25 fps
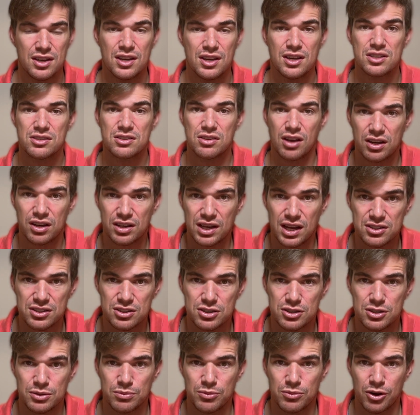So I'll catch
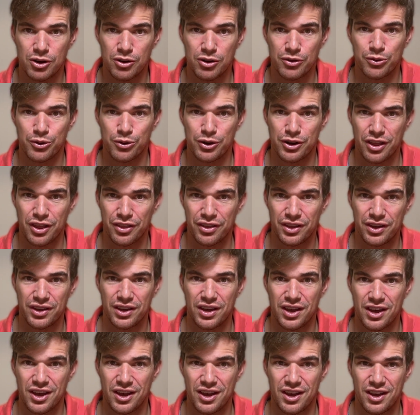you tomorrow for
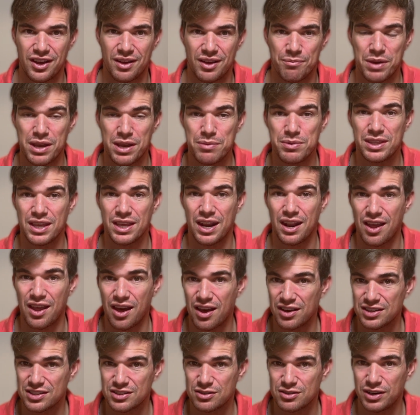another maybe the
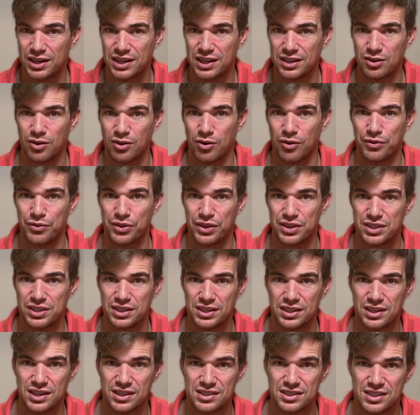last trade of the
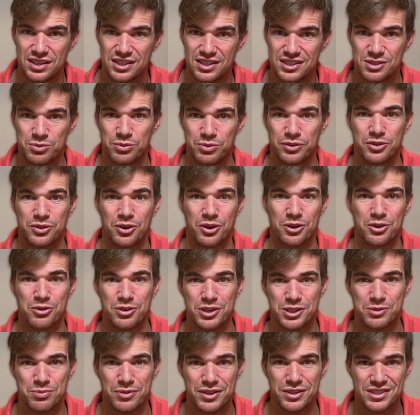year, since we've got
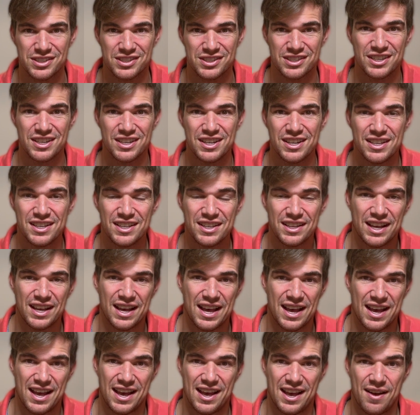Christmas.
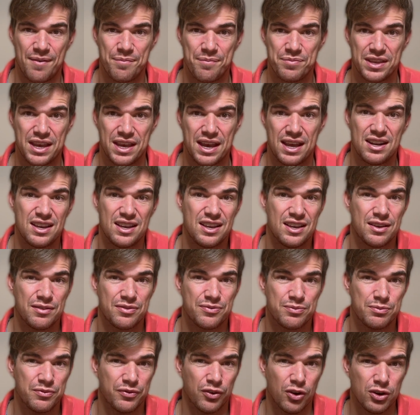And if
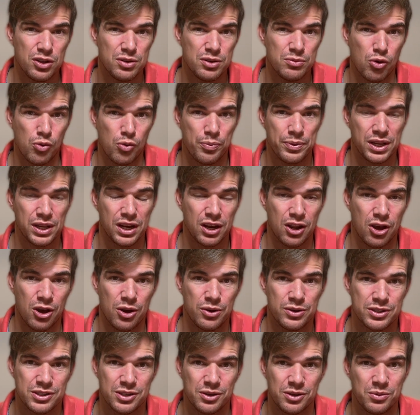volume will be
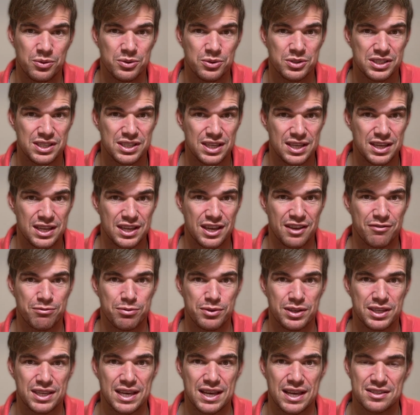low, so we'll see if
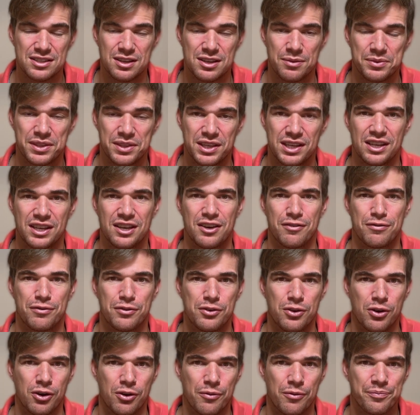we get something. If
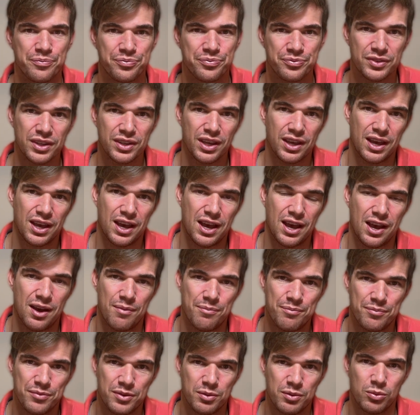not,
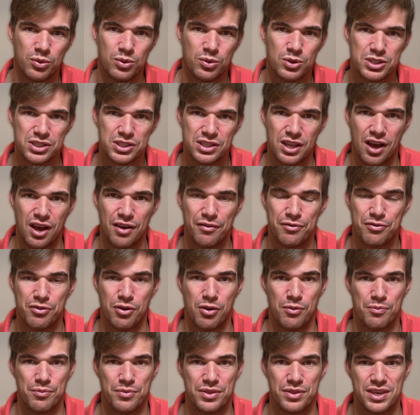we'll start
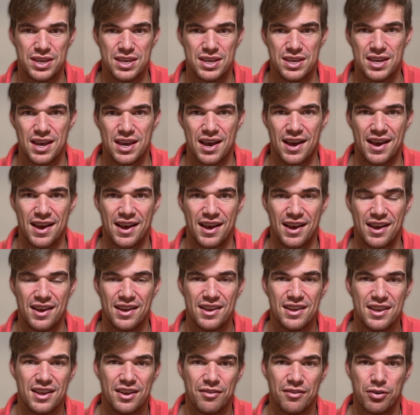from the
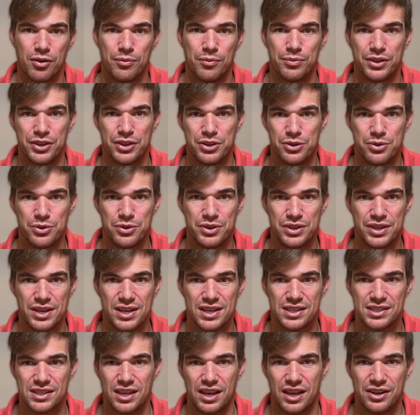New
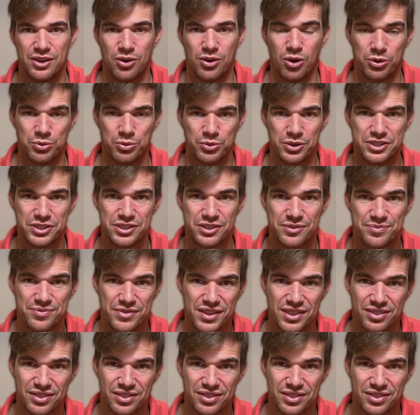Year's and onwards.